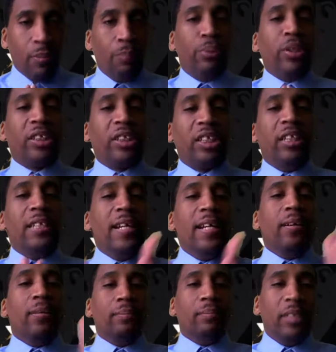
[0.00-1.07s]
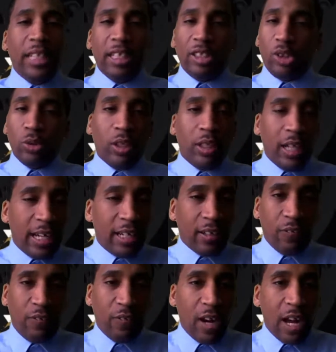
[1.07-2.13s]
pushing them into a lake
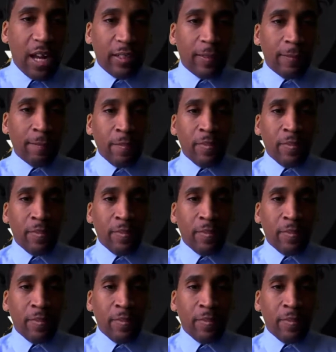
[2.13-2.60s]
of fire.